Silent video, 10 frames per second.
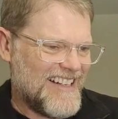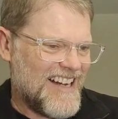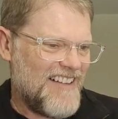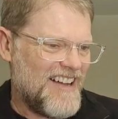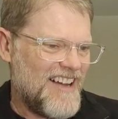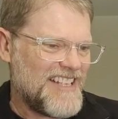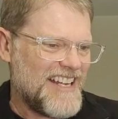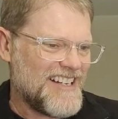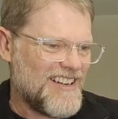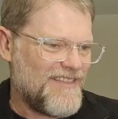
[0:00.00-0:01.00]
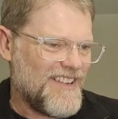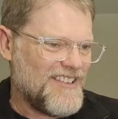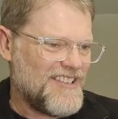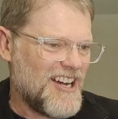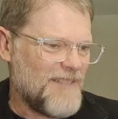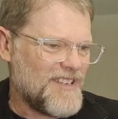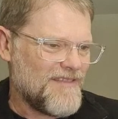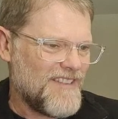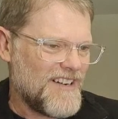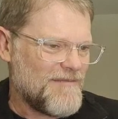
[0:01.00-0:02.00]
I've said it a few times
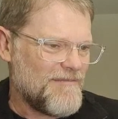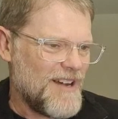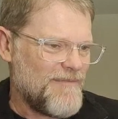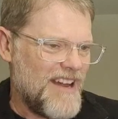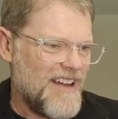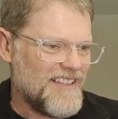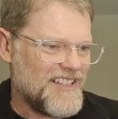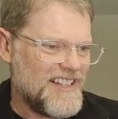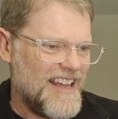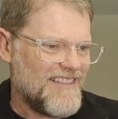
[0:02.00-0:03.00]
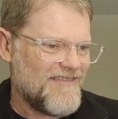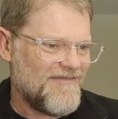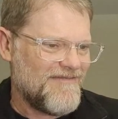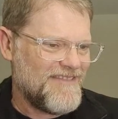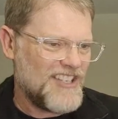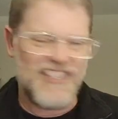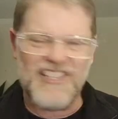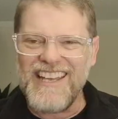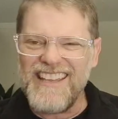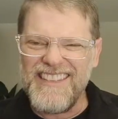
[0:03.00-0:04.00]
in front of my parents now, just
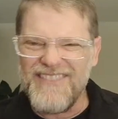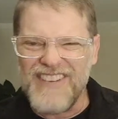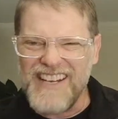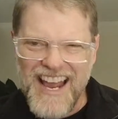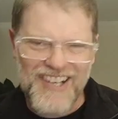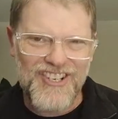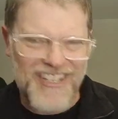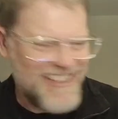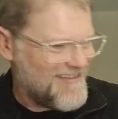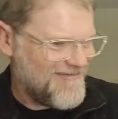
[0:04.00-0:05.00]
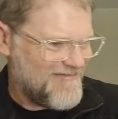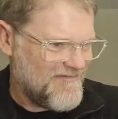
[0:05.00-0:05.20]
to get the reaction.